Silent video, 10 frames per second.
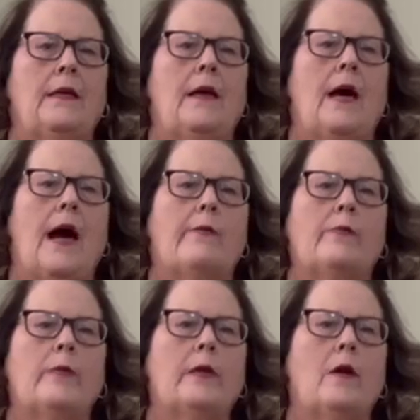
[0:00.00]
I would
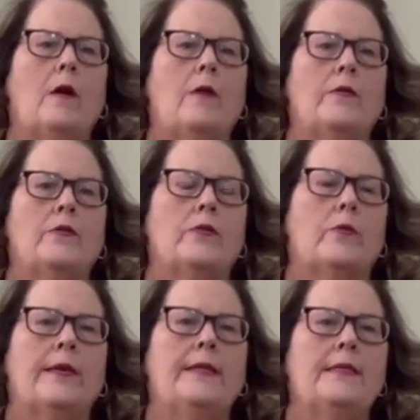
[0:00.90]
recall the
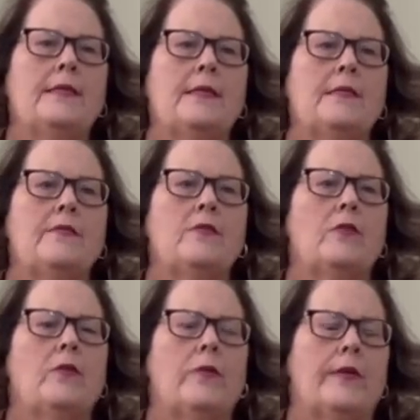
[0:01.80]
serene sense of
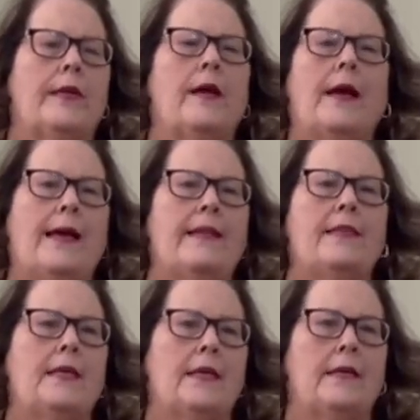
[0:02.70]
security I had
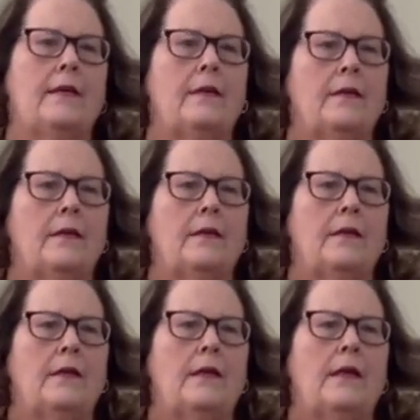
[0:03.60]
then.
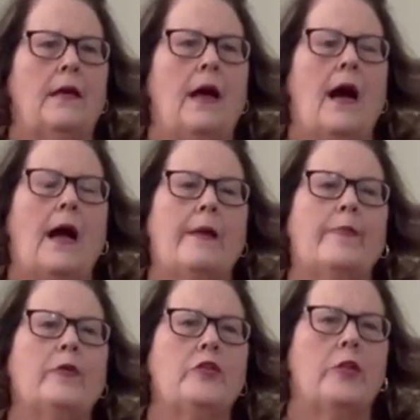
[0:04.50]
I
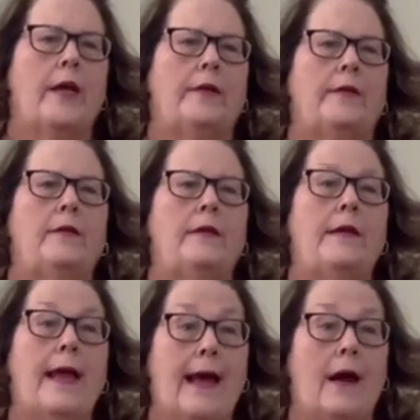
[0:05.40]
appreciated
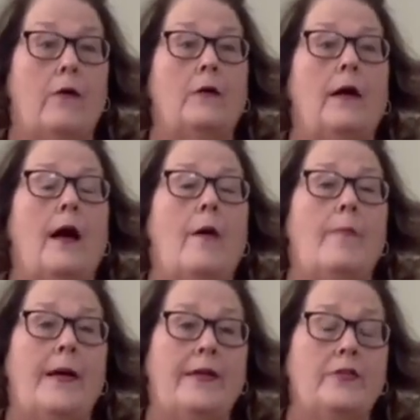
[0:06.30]
now how
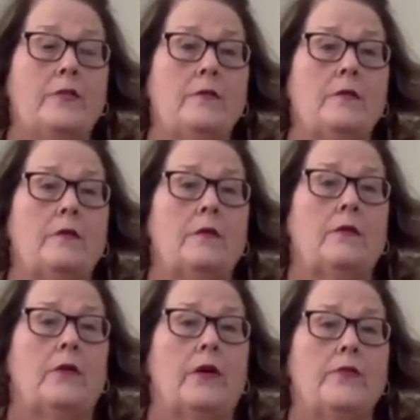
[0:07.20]
patient,
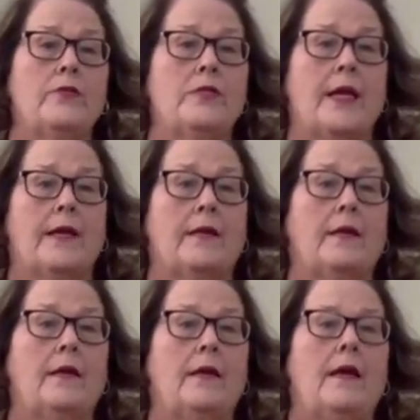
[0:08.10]

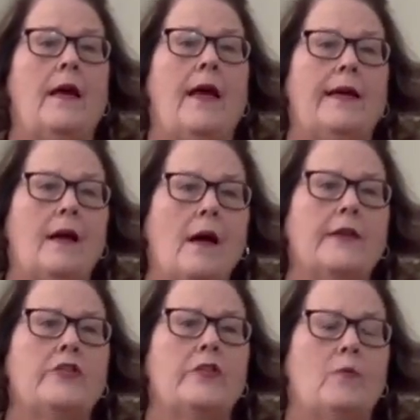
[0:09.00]
understanding, and
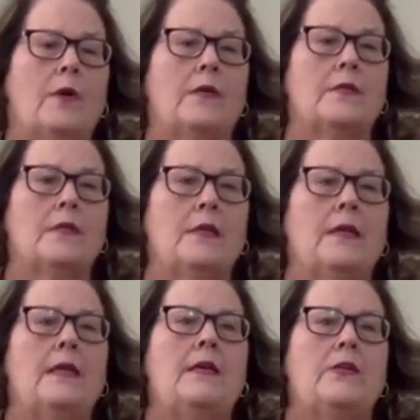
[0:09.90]
kind she was
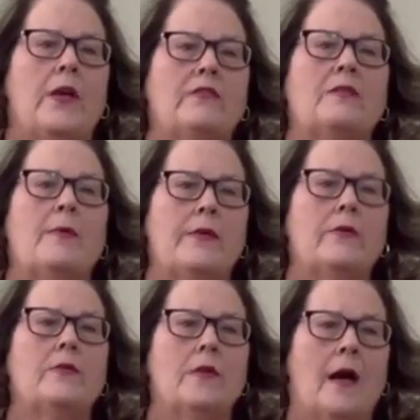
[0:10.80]
to have spent
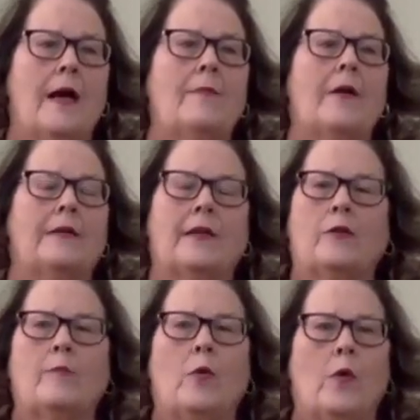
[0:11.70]
her time on a
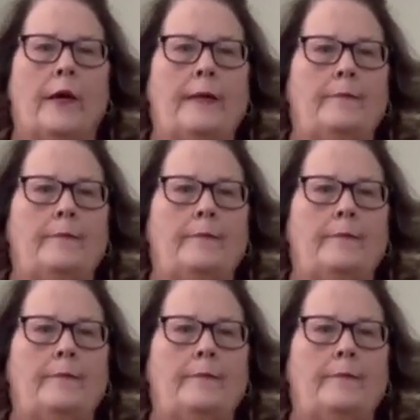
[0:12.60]
little boy.